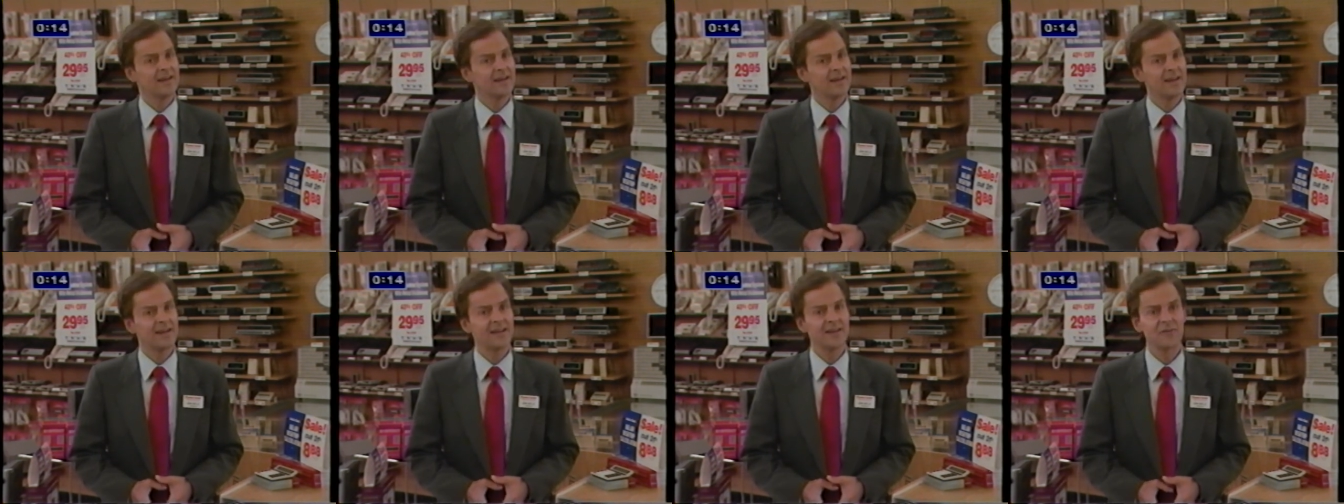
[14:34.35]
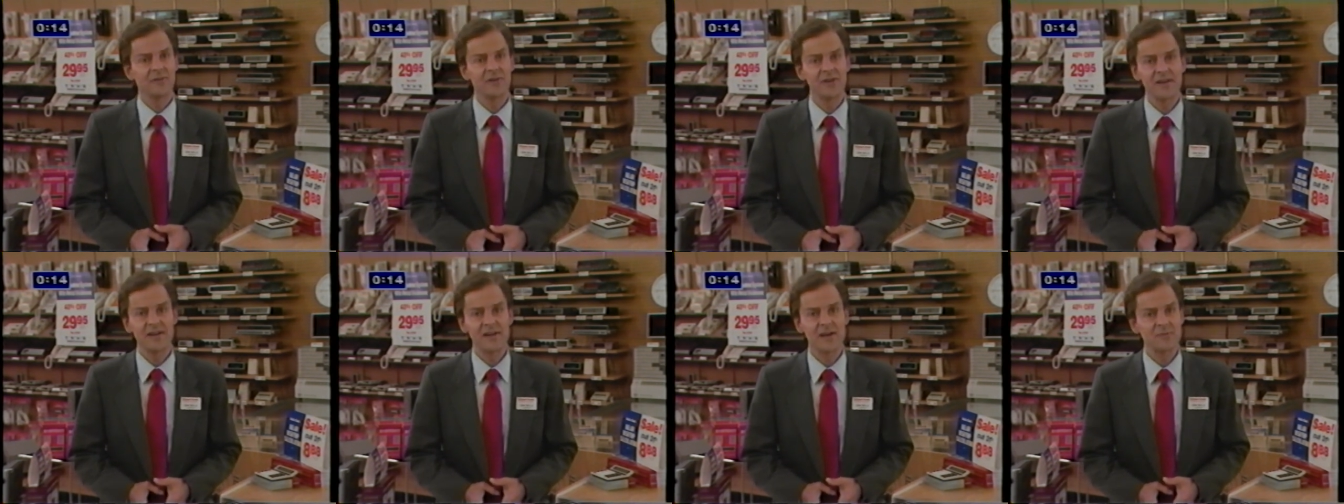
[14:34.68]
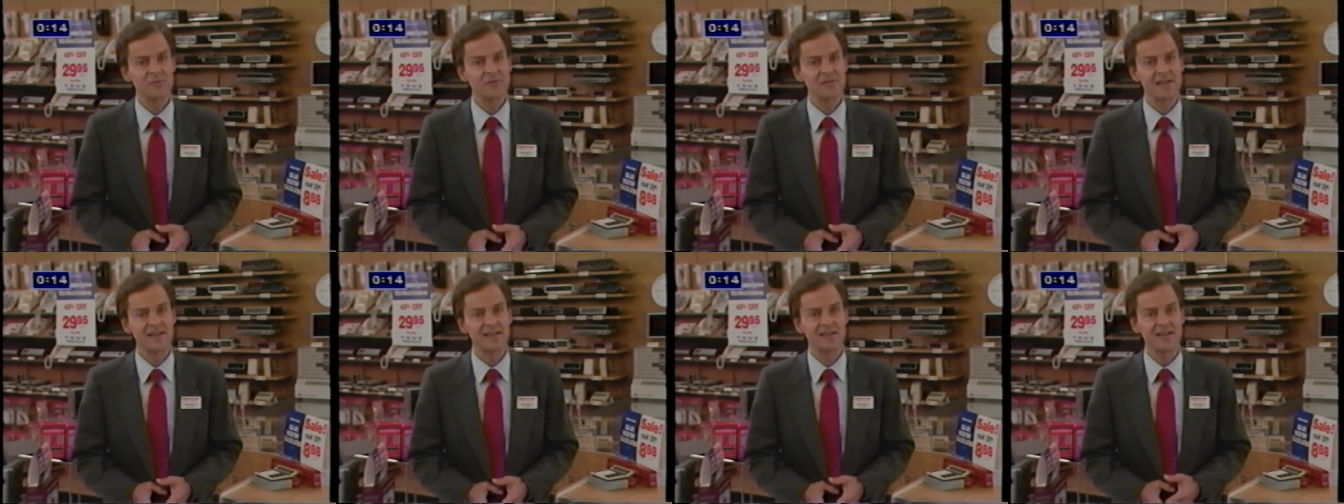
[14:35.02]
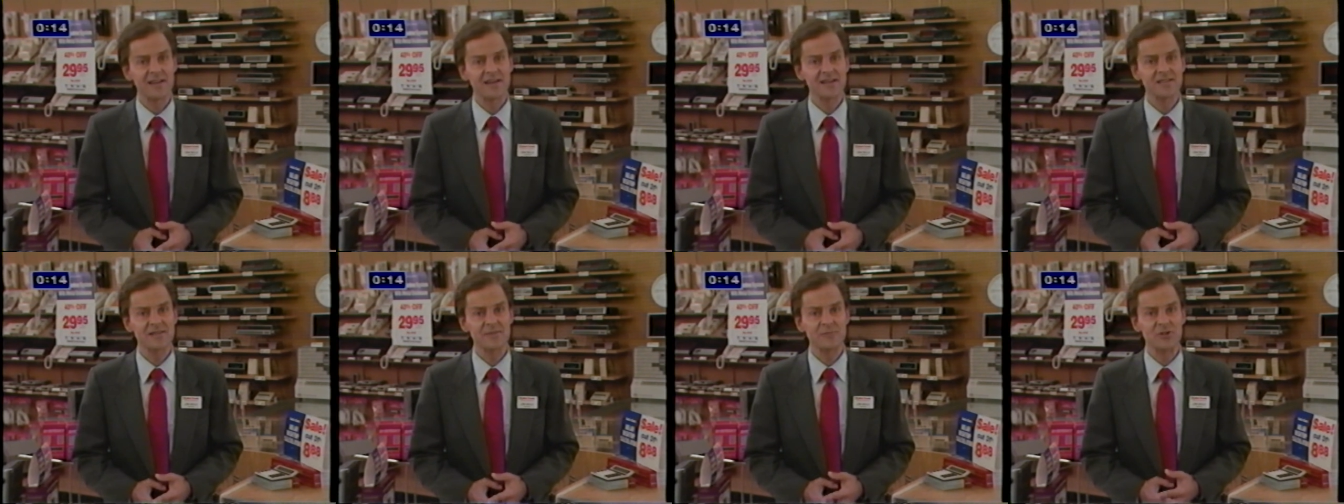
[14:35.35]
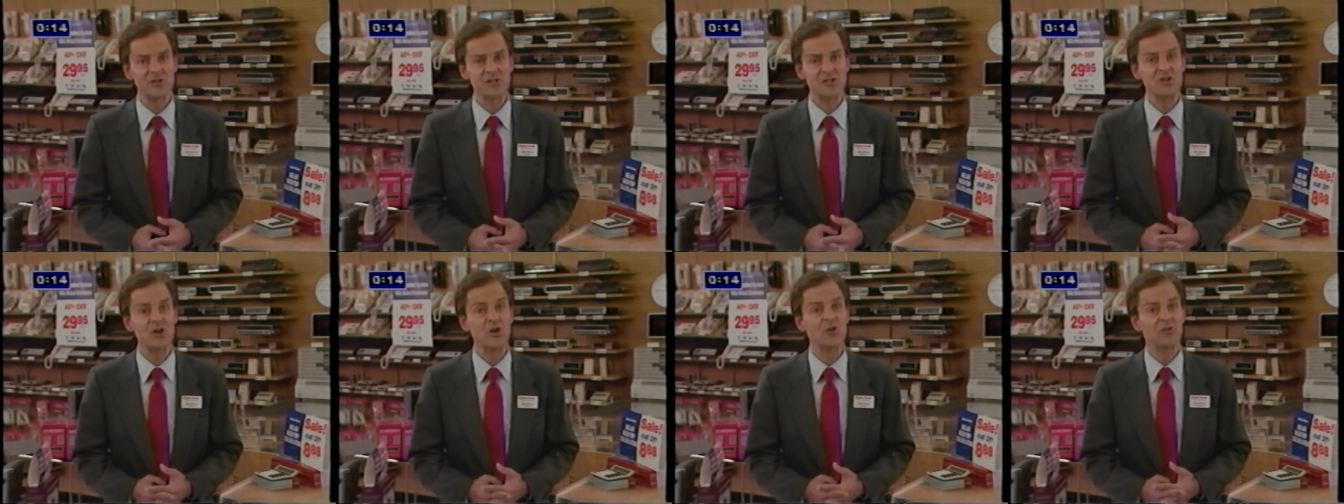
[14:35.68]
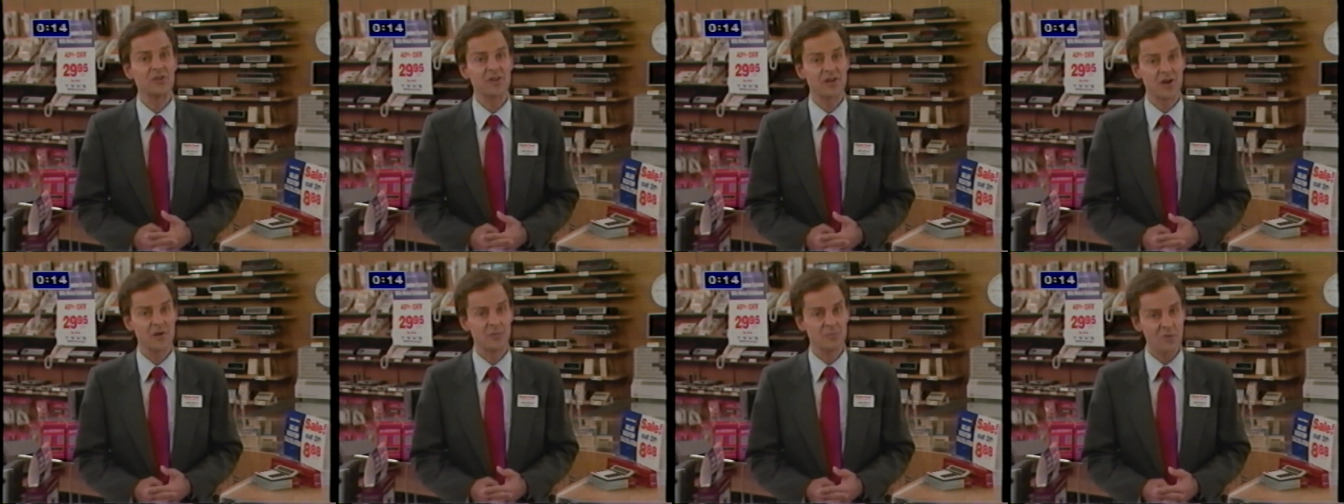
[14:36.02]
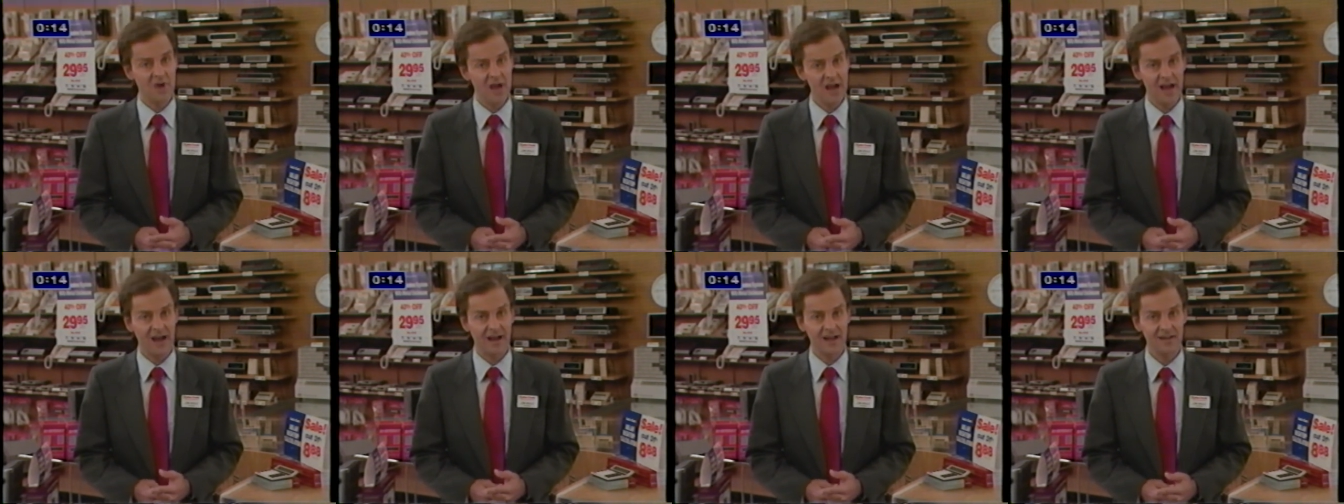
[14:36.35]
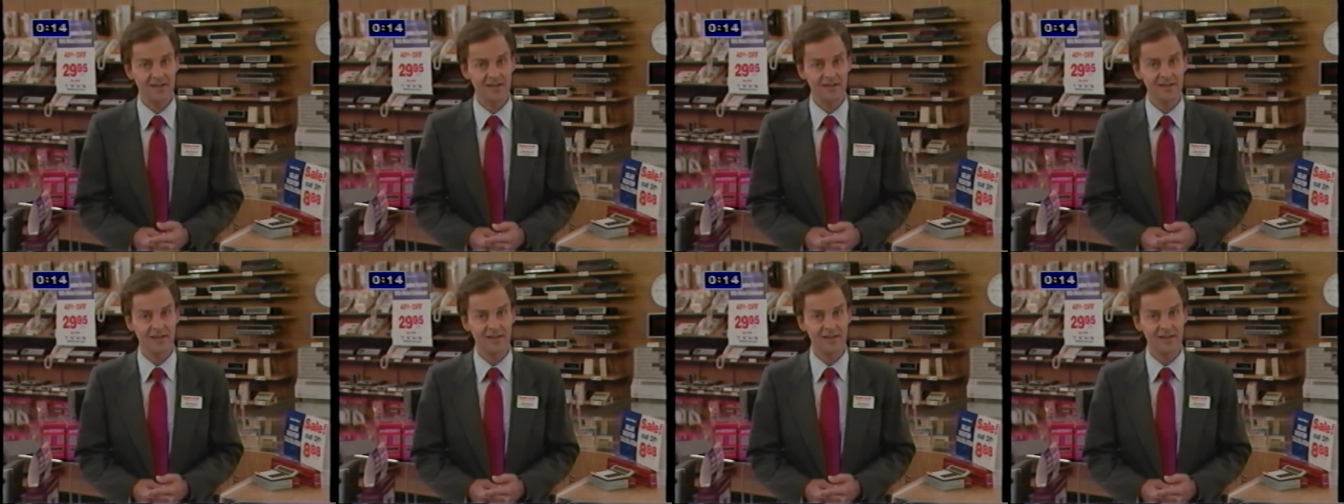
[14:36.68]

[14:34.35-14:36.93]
Angry and upset customers don't come back,